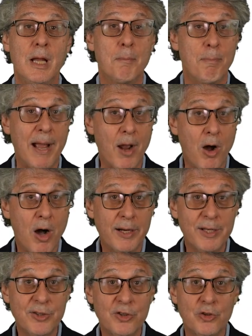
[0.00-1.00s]
By
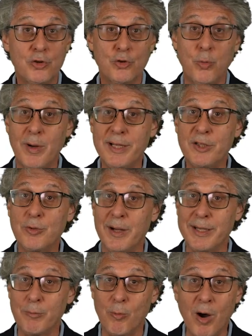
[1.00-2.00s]
August
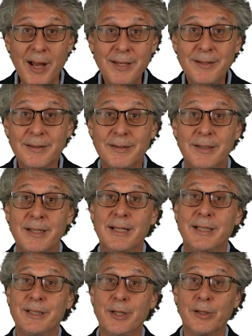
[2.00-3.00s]
2021,
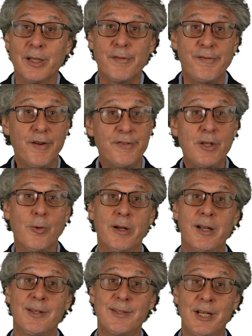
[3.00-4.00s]
nearly 50
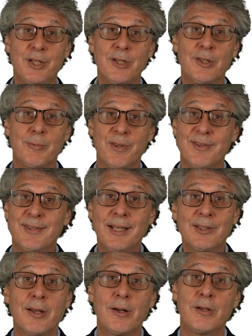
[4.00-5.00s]
organizations with
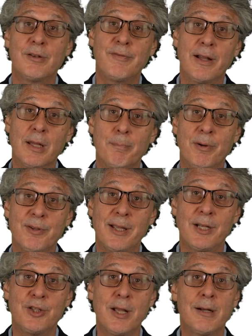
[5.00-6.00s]
600 developers
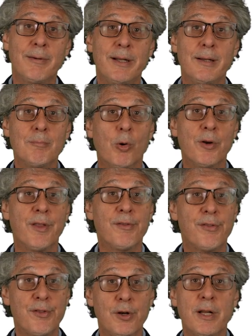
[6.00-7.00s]
had generated more than
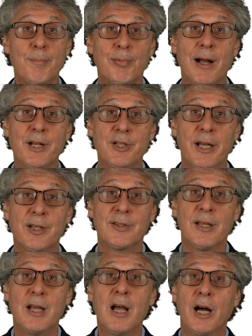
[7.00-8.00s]
30
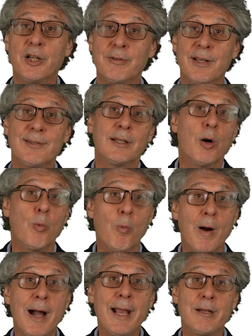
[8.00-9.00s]
projects addressing a
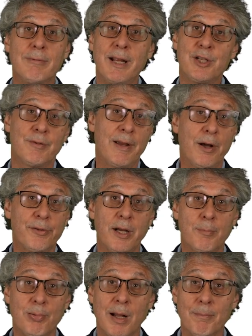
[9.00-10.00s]
wide range of
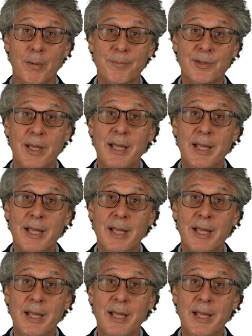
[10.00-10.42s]
healthcare problems,